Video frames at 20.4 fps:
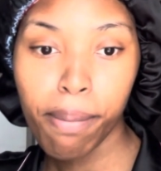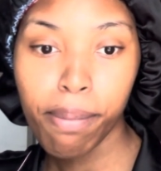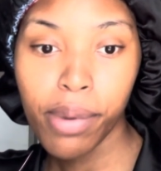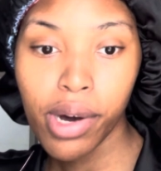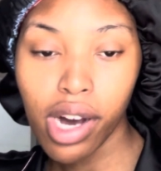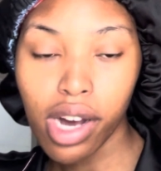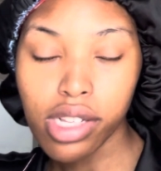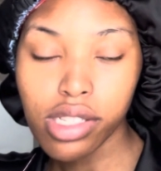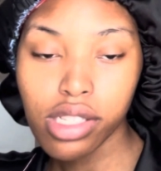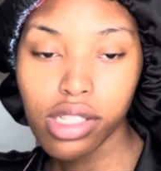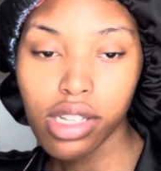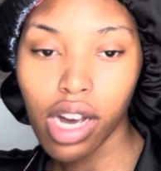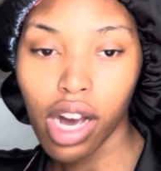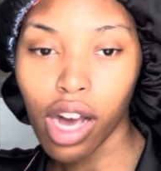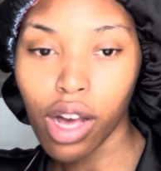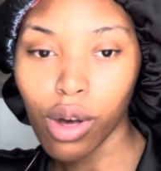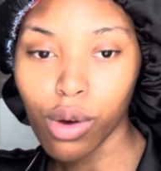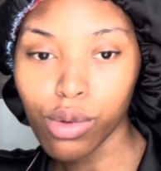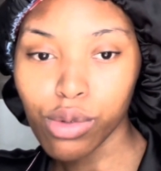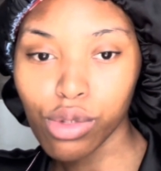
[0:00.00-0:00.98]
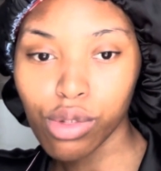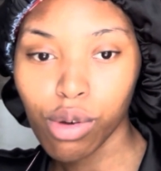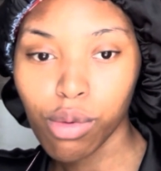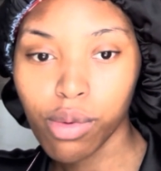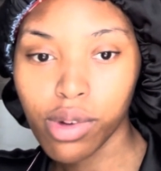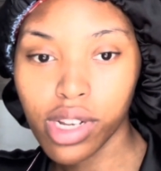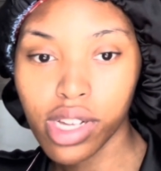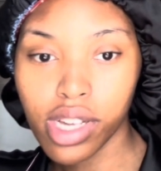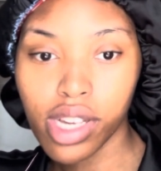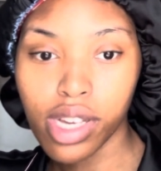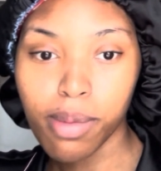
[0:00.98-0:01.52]
but I also
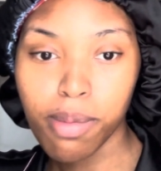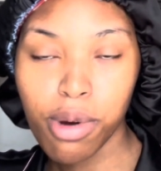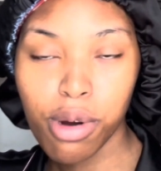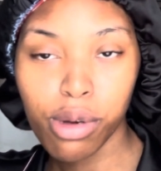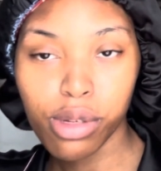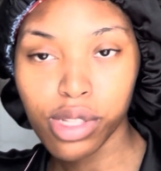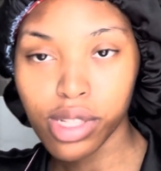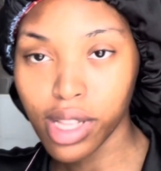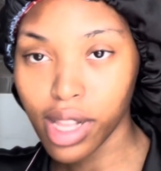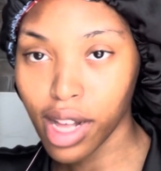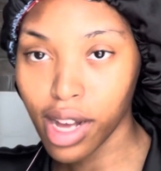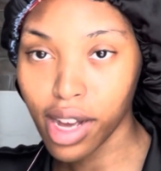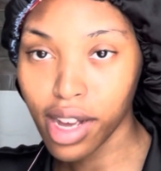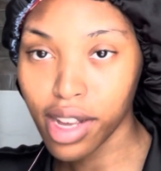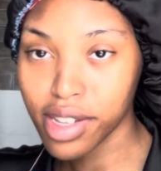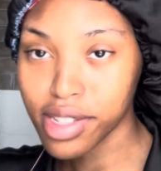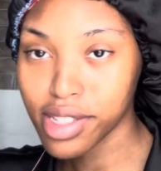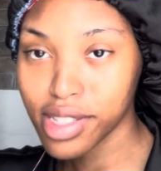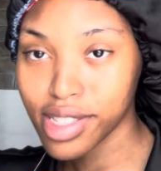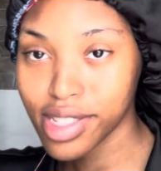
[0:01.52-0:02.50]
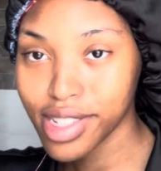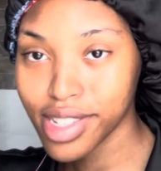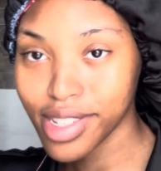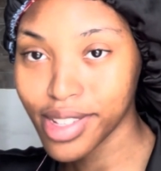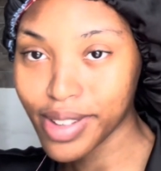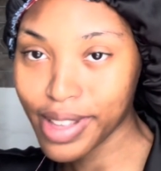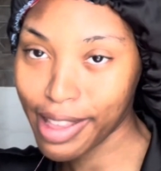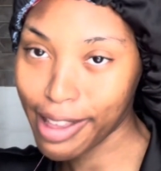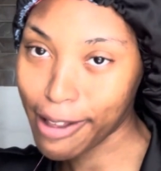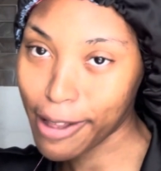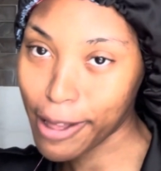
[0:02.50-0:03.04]
want to get personalized,
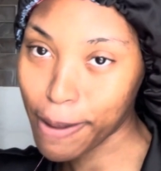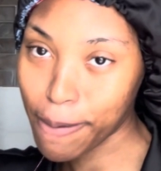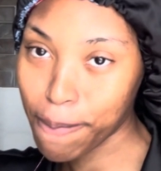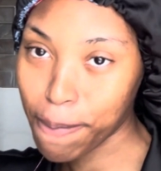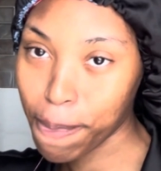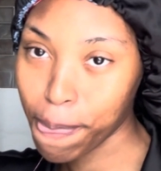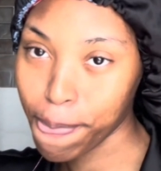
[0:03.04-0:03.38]
okay?